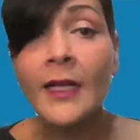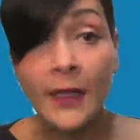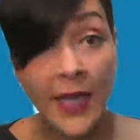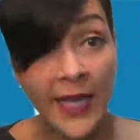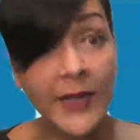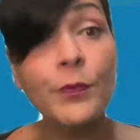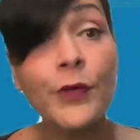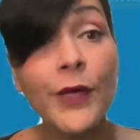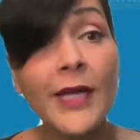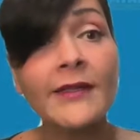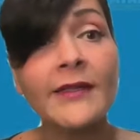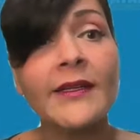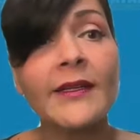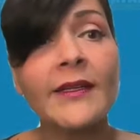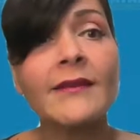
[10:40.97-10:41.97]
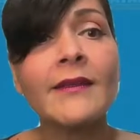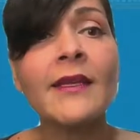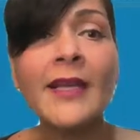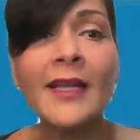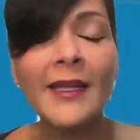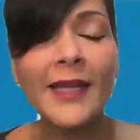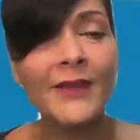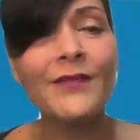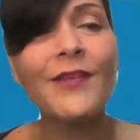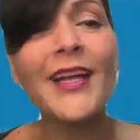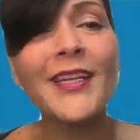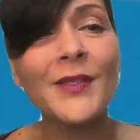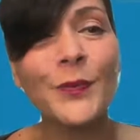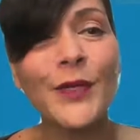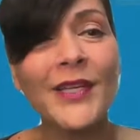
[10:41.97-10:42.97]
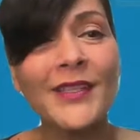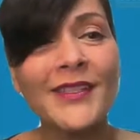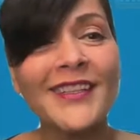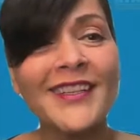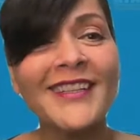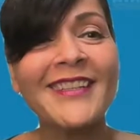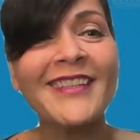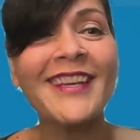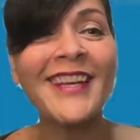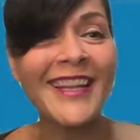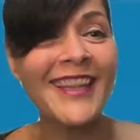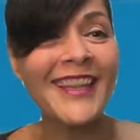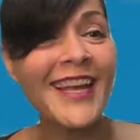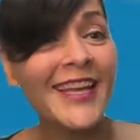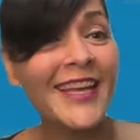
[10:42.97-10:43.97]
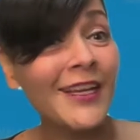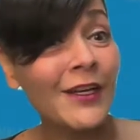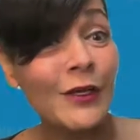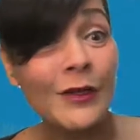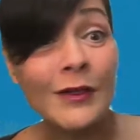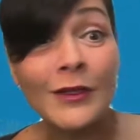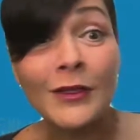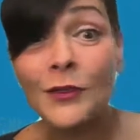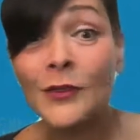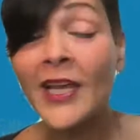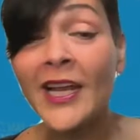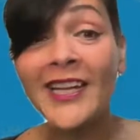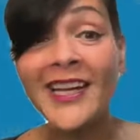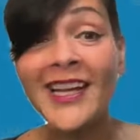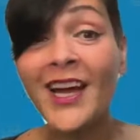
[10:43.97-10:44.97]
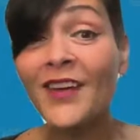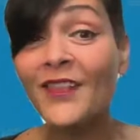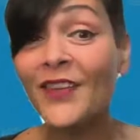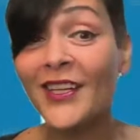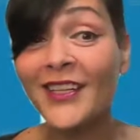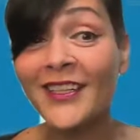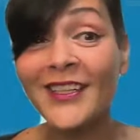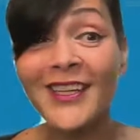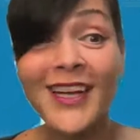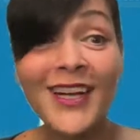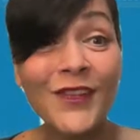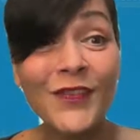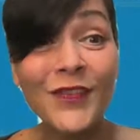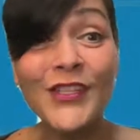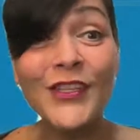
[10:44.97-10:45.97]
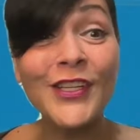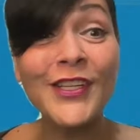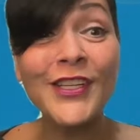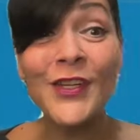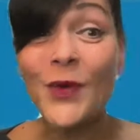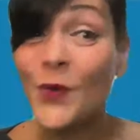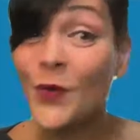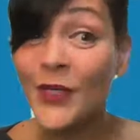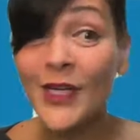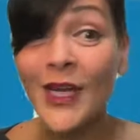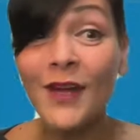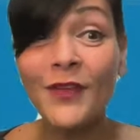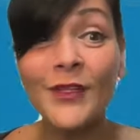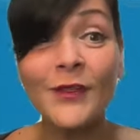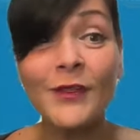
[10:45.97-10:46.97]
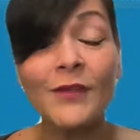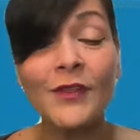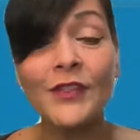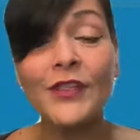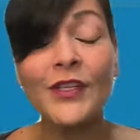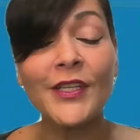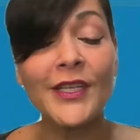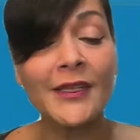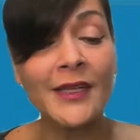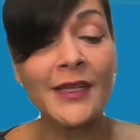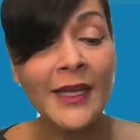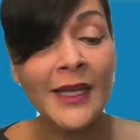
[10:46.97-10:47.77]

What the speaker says: like president, like vice president, like lieutenant governor of Virginia or governor of Virginia.